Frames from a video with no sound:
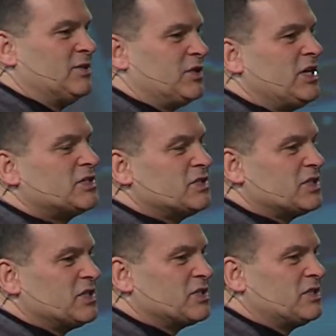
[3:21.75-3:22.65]

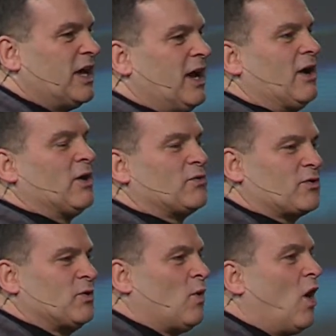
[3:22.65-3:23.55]
Jesus is there
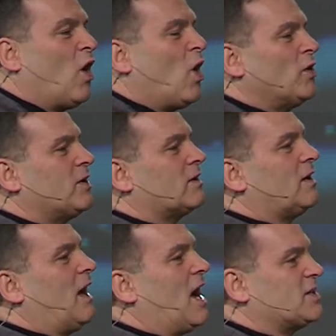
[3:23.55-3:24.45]
through all your
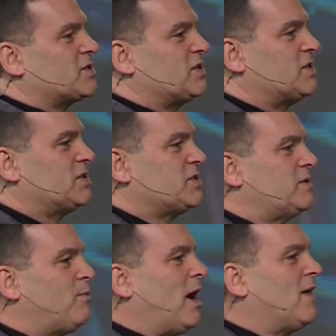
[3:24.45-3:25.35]
losses
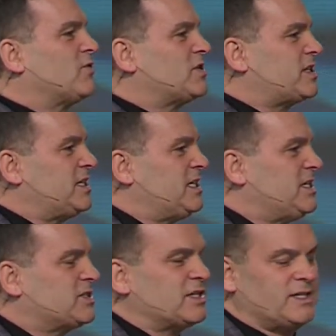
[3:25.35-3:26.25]
and
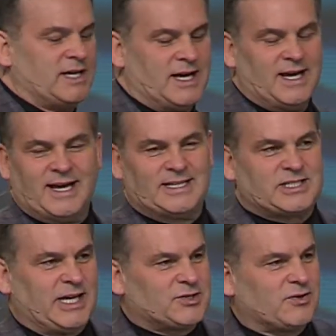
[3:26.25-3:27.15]
poverties and
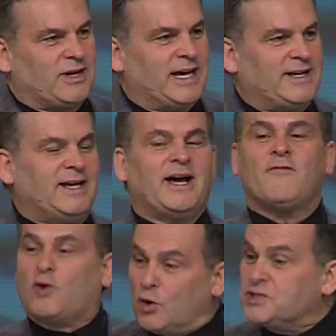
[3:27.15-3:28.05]
etc. And
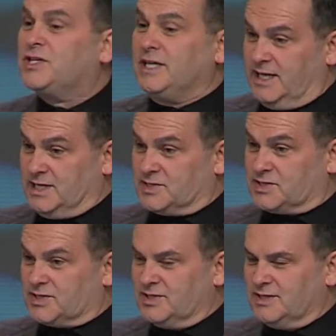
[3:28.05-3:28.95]
of course he
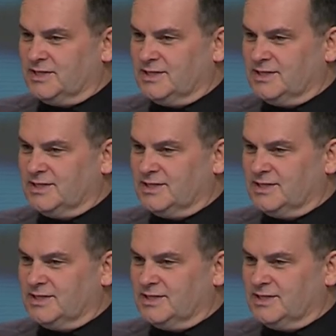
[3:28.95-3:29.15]
is.